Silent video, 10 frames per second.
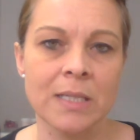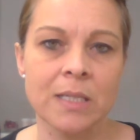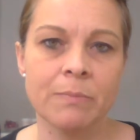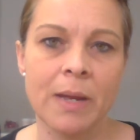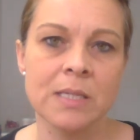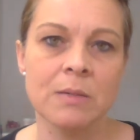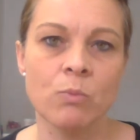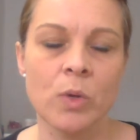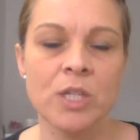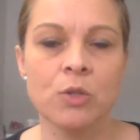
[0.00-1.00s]

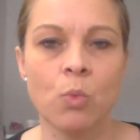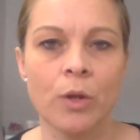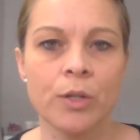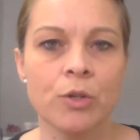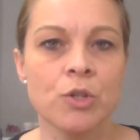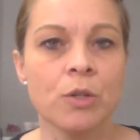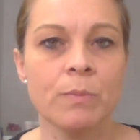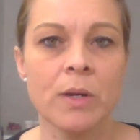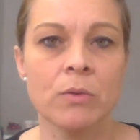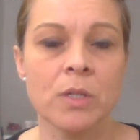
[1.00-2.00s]
depending which one you should
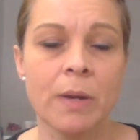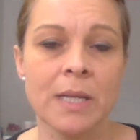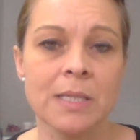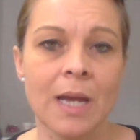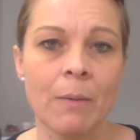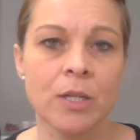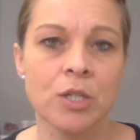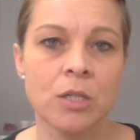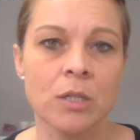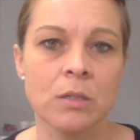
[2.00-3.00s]
be on depends how
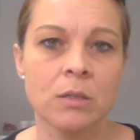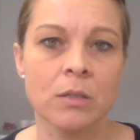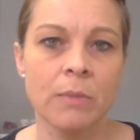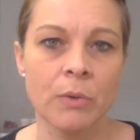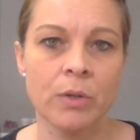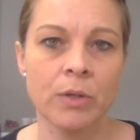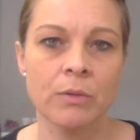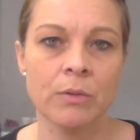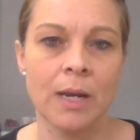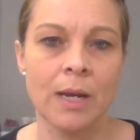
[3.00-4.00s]
much milk
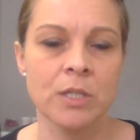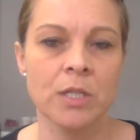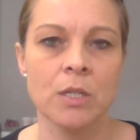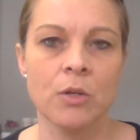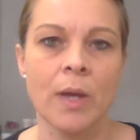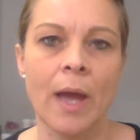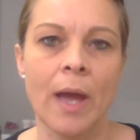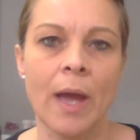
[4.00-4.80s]
allowance that you get.